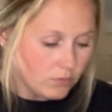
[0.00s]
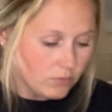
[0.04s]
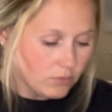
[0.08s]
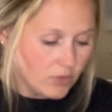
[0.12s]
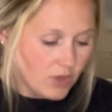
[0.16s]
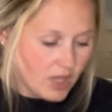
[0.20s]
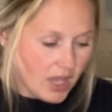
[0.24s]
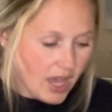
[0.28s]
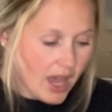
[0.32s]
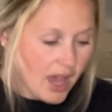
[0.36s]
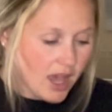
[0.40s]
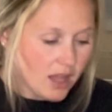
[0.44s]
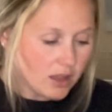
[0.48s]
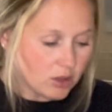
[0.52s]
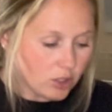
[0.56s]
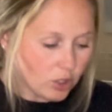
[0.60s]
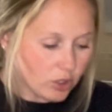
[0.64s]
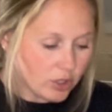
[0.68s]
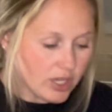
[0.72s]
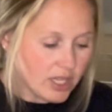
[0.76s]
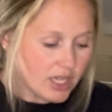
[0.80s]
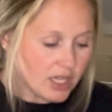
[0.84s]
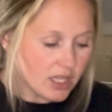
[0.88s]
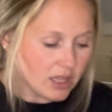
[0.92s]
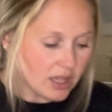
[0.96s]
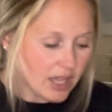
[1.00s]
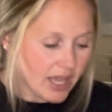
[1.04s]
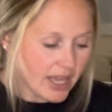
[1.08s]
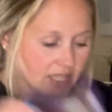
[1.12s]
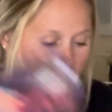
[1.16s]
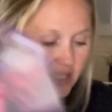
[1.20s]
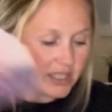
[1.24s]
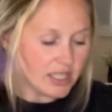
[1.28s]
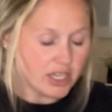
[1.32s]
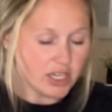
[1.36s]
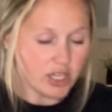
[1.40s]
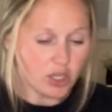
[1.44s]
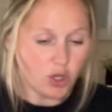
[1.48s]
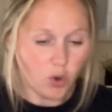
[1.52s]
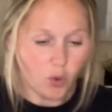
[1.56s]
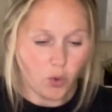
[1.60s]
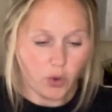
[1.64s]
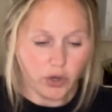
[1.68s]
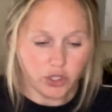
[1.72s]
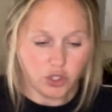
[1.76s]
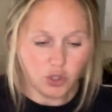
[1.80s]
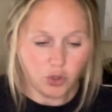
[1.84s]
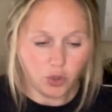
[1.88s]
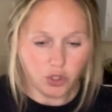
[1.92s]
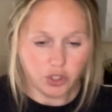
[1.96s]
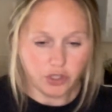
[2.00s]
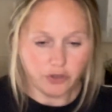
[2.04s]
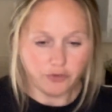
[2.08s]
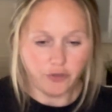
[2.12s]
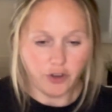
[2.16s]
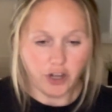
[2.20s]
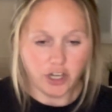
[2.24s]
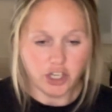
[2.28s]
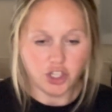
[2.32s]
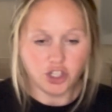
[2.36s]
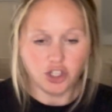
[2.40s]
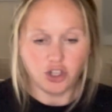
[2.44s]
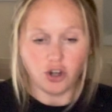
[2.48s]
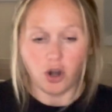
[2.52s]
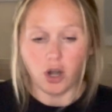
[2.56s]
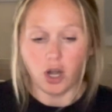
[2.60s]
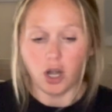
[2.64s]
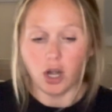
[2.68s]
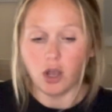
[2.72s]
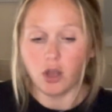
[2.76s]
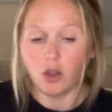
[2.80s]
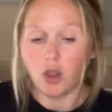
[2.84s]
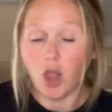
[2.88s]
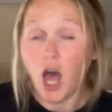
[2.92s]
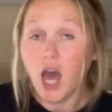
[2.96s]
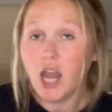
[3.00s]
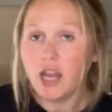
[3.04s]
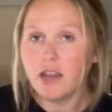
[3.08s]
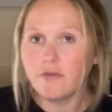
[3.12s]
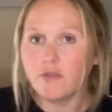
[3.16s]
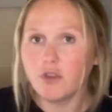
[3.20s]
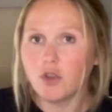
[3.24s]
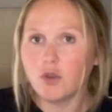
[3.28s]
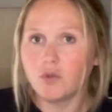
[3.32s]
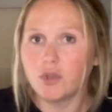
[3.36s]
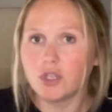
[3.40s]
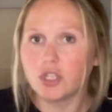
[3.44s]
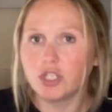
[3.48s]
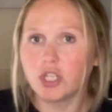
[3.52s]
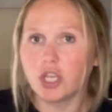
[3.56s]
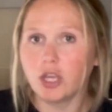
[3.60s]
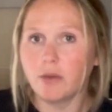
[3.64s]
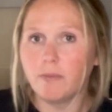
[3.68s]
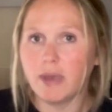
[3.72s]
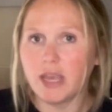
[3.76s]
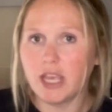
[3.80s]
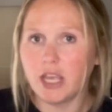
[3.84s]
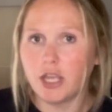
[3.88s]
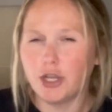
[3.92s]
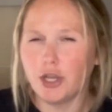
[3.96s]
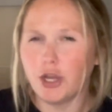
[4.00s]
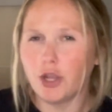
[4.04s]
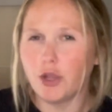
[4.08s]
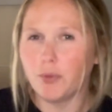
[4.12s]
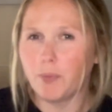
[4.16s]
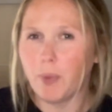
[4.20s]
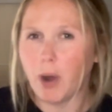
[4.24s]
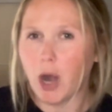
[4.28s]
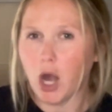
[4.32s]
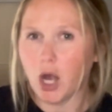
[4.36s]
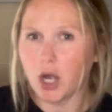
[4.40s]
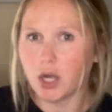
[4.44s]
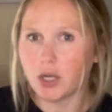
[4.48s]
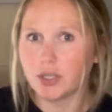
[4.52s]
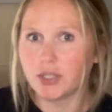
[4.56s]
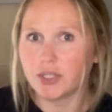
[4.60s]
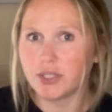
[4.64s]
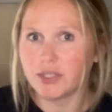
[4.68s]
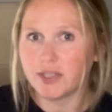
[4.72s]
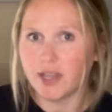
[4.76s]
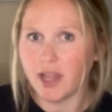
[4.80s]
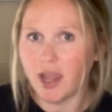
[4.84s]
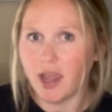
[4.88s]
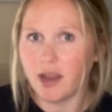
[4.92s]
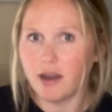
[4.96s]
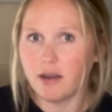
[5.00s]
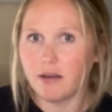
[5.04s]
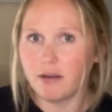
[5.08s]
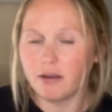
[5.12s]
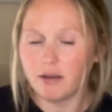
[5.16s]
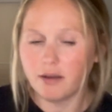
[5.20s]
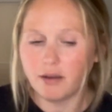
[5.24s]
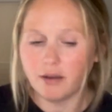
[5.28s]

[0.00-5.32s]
Yeah, learning a lesson and going towards a fresh start. A lot of you, this could be a new person.